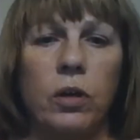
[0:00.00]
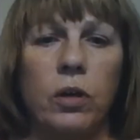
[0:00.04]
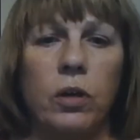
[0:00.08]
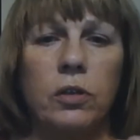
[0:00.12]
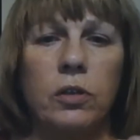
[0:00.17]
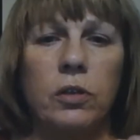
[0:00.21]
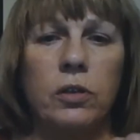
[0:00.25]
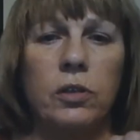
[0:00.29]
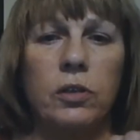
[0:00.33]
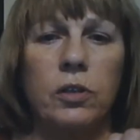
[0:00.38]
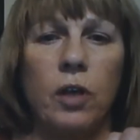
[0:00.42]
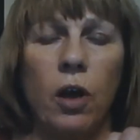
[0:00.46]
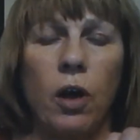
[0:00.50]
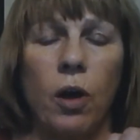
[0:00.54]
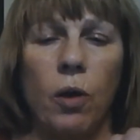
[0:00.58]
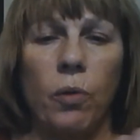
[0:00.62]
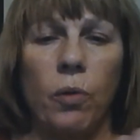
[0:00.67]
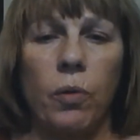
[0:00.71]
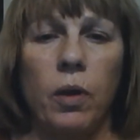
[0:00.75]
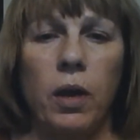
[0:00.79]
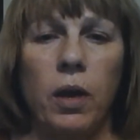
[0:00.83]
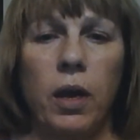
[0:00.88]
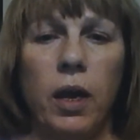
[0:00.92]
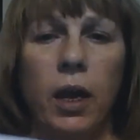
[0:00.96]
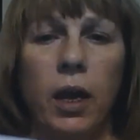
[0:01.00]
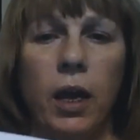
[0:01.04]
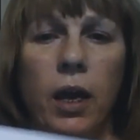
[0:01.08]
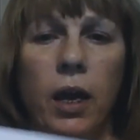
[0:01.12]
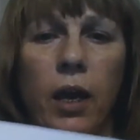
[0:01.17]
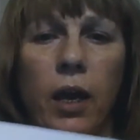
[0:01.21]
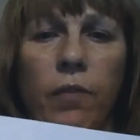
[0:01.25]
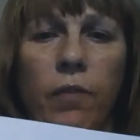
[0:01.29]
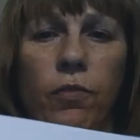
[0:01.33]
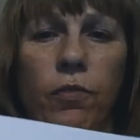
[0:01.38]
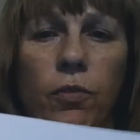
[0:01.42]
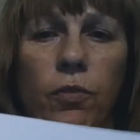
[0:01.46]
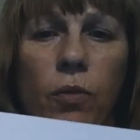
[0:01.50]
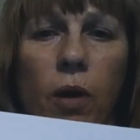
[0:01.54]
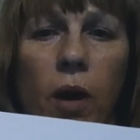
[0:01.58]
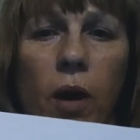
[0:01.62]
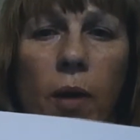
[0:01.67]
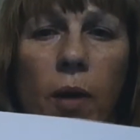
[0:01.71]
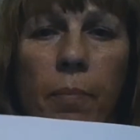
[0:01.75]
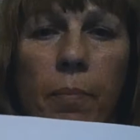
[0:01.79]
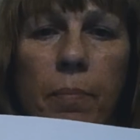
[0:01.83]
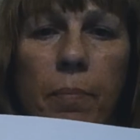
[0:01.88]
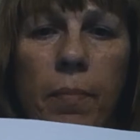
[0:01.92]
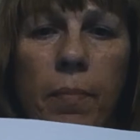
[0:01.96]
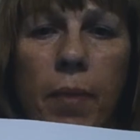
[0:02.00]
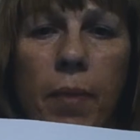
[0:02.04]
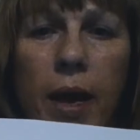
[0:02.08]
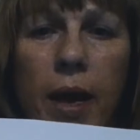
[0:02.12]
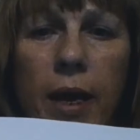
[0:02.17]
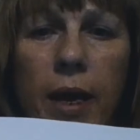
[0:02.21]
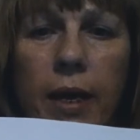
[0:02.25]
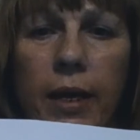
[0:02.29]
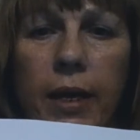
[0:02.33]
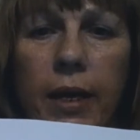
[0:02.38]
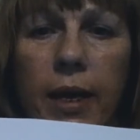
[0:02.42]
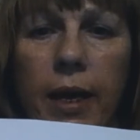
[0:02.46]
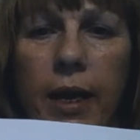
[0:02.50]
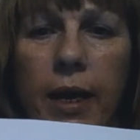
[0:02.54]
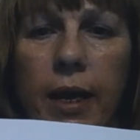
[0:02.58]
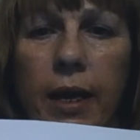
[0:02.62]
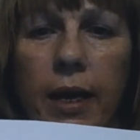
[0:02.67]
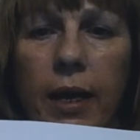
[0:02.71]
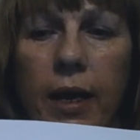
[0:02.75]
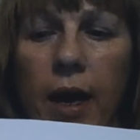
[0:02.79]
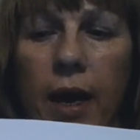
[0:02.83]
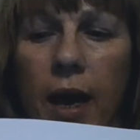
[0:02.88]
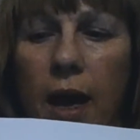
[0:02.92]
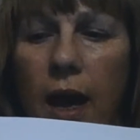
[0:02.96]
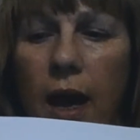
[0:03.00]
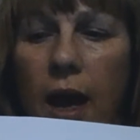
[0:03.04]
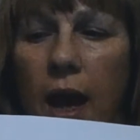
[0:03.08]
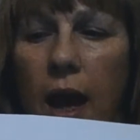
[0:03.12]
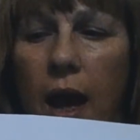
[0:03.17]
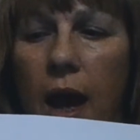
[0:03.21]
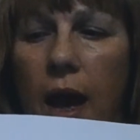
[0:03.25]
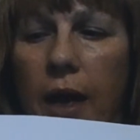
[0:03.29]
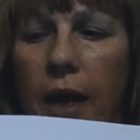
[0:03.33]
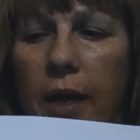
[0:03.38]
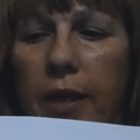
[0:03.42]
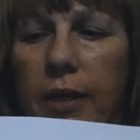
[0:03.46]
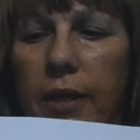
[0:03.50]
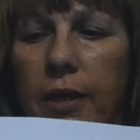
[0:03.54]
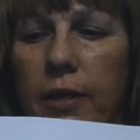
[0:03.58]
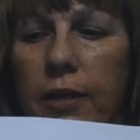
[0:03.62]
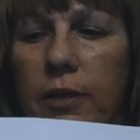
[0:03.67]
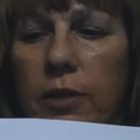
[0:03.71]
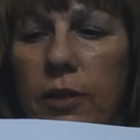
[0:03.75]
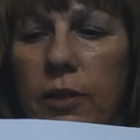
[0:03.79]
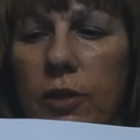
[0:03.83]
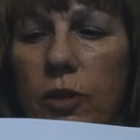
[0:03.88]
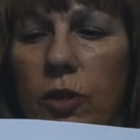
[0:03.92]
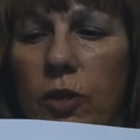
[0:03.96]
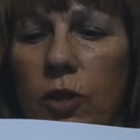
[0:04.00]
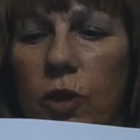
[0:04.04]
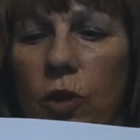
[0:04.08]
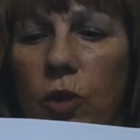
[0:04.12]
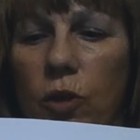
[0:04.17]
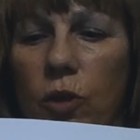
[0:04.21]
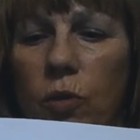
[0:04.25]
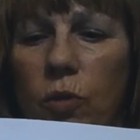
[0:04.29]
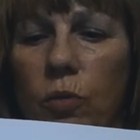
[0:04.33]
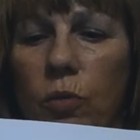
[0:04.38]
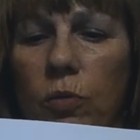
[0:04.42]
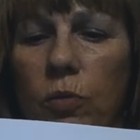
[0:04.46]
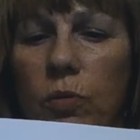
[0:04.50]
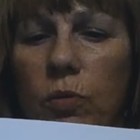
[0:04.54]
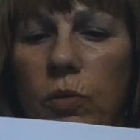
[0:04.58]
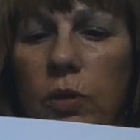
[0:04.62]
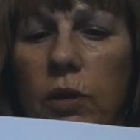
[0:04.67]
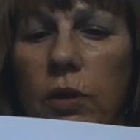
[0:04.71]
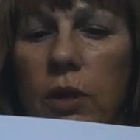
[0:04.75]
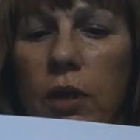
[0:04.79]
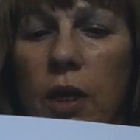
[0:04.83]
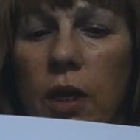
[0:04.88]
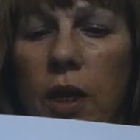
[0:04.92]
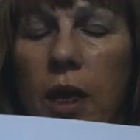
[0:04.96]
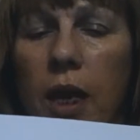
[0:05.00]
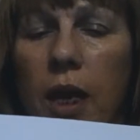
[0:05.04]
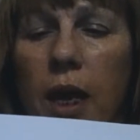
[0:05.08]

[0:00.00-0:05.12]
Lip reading: So if you are making an excuse,